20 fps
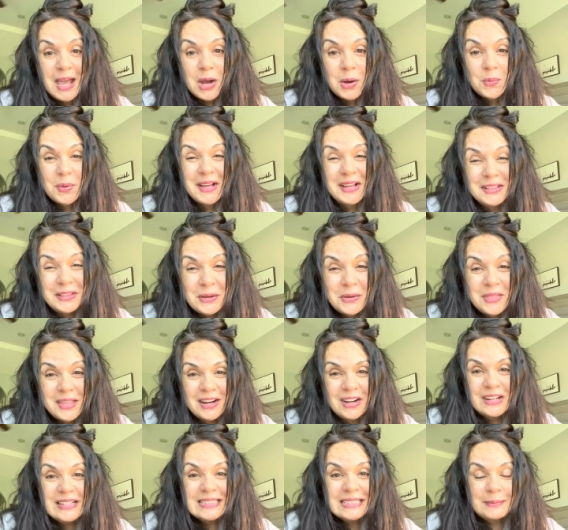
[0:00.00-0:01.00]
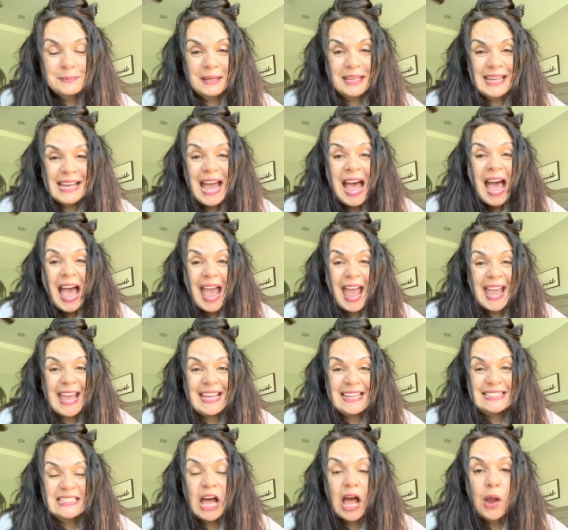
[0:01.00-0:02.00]
Hello there, it's me,
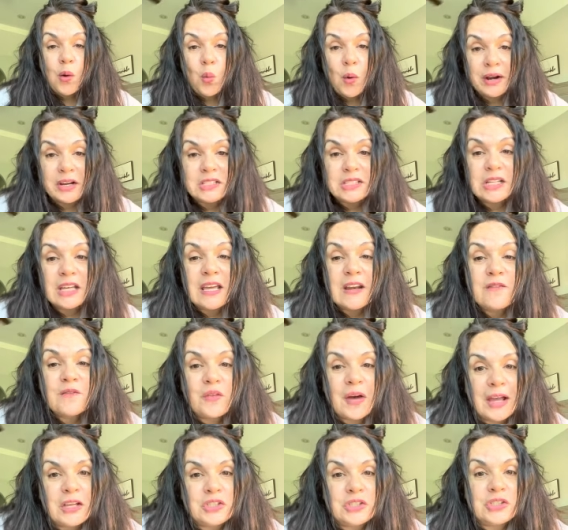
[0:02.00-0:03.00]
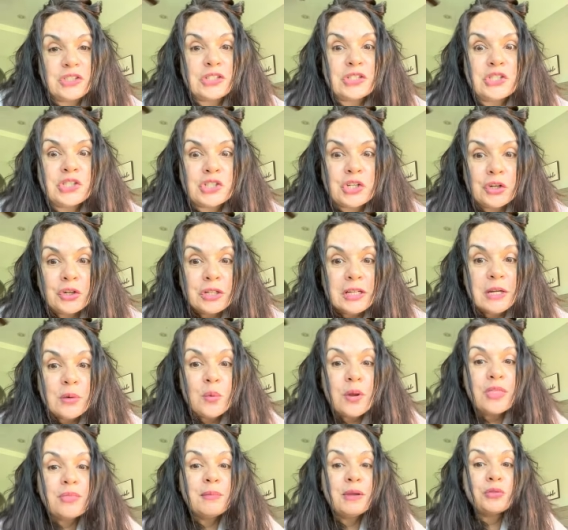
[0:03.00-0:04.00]
and I wanted to invite you to journey
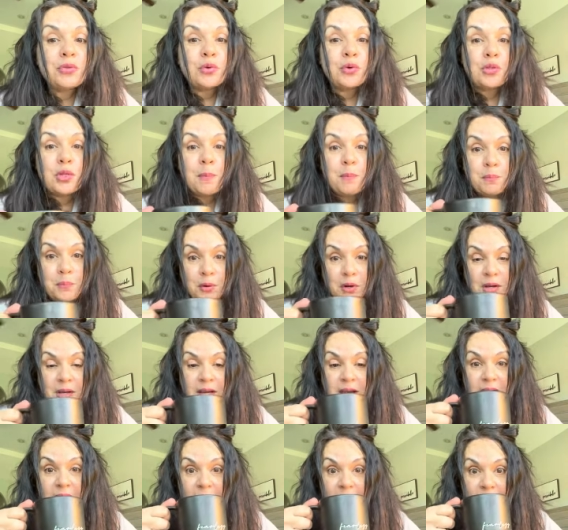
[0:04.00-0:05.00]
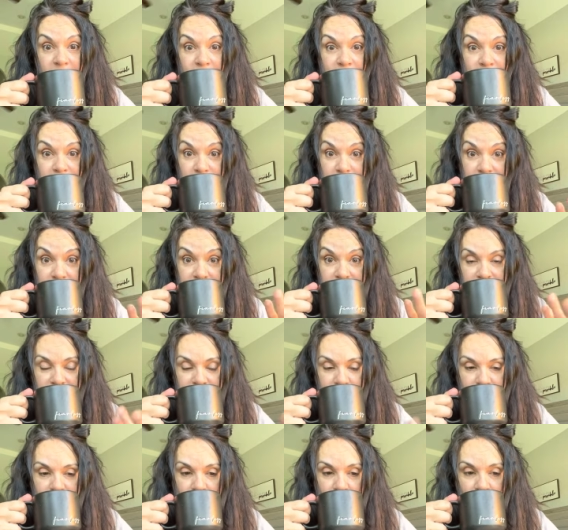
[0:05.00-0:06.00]
with me through the book of
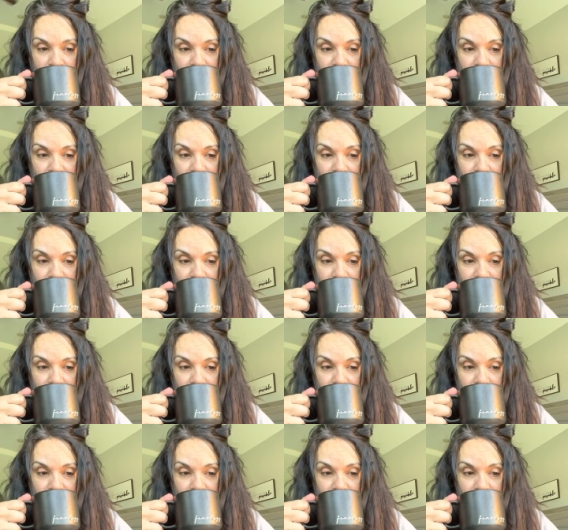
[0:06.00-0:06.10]
Genesis.